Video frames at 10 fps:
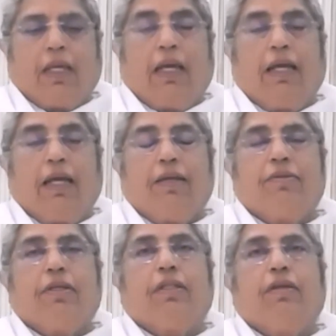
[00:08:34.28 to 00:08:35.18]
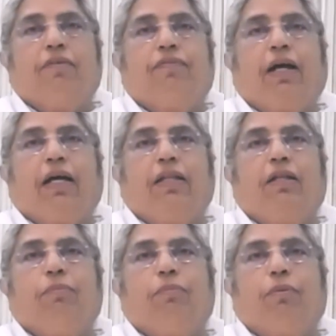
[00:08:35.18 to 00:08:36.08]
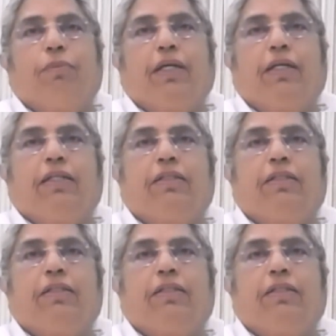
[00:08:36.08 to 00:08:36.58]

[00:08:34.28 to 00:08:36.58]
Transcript: is it the final moment